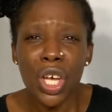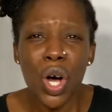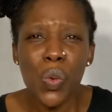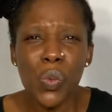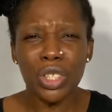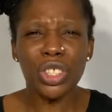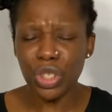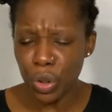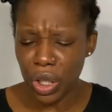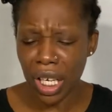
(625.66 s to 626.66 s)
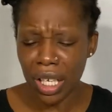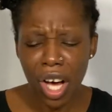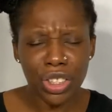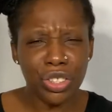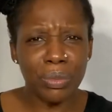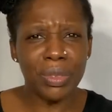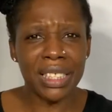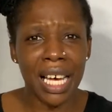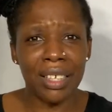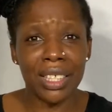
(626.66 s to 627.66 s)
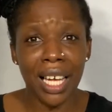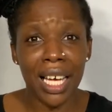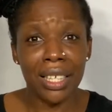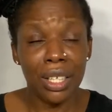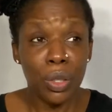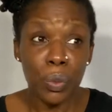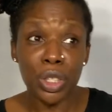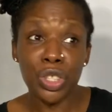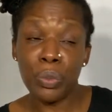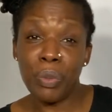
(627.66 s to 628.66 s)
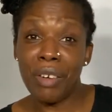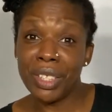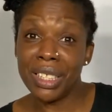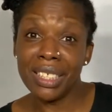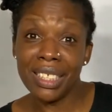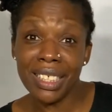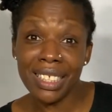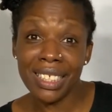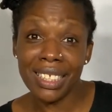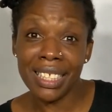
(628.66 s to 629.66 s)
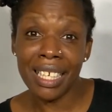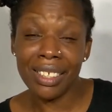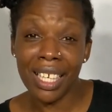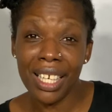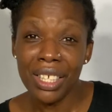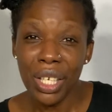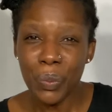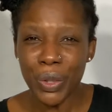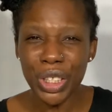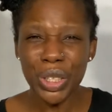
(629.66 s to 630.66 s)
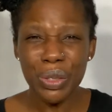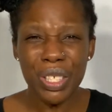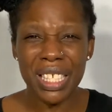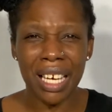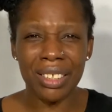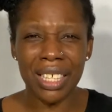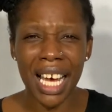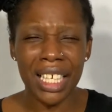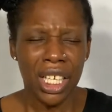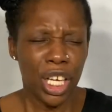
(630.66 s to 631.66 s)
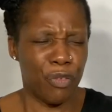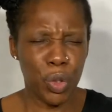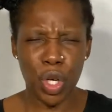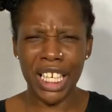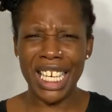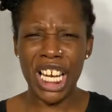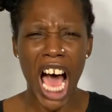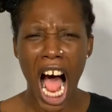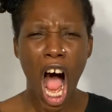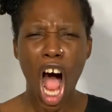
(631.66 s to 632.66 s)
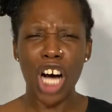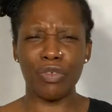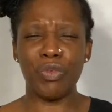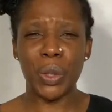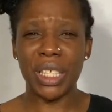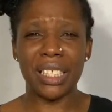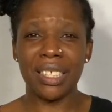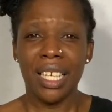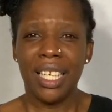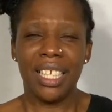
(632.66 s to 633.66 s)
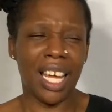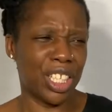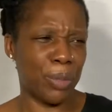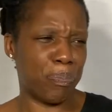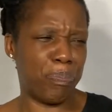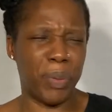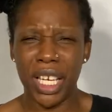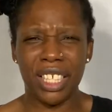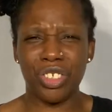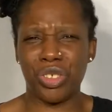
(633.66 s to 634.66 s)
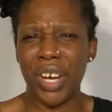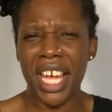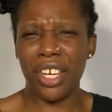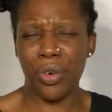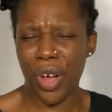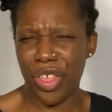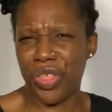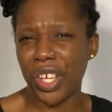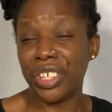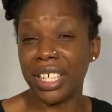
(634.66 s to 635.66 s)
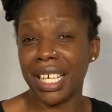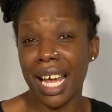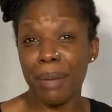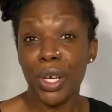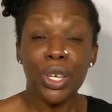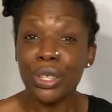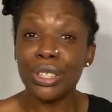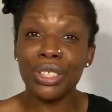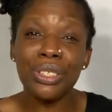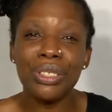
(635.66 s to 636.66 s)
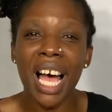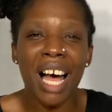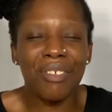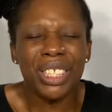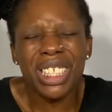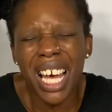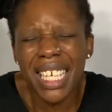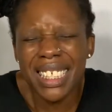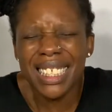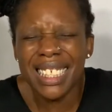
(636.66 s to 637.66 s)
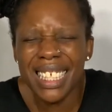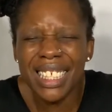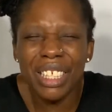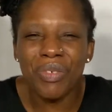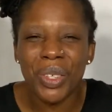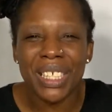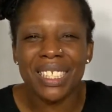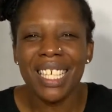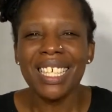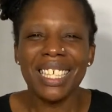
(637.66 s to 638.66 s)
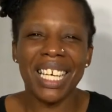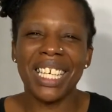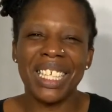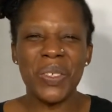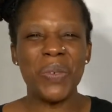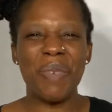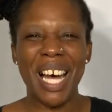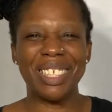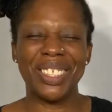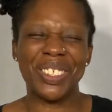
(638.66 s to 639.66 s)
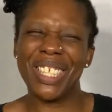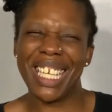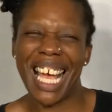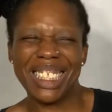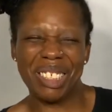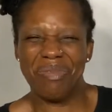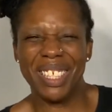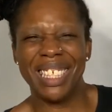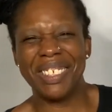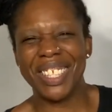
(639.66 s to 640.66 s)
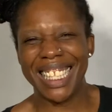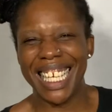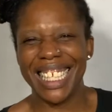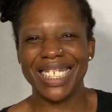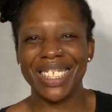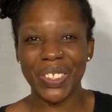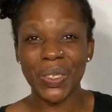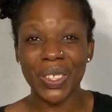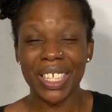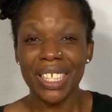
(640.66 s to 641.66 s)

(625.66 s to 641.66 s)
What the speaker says: What does your classroom sound like? What does your brothers and sisters sound like? What do you sound like? Have you got a loud voice like a big train or a thunderclap? Or do you have a tiny, teeny voice like a little mouse or a caterpillar and they could talk?